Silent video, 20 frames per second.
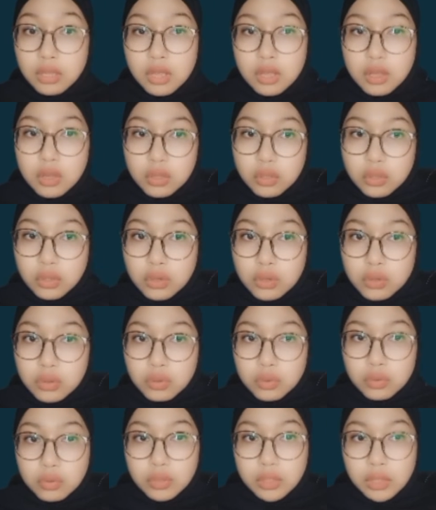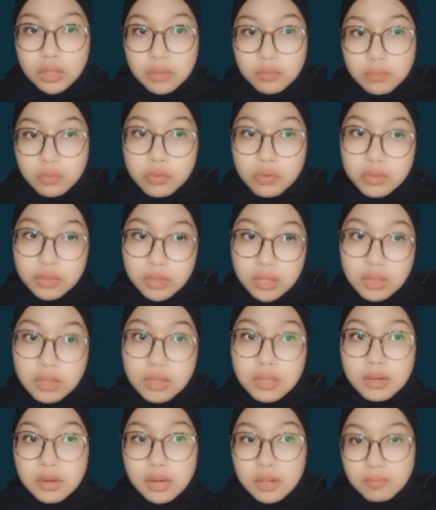due to insufficient
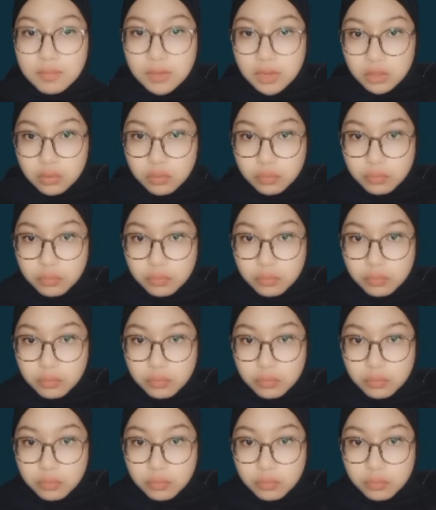revenue.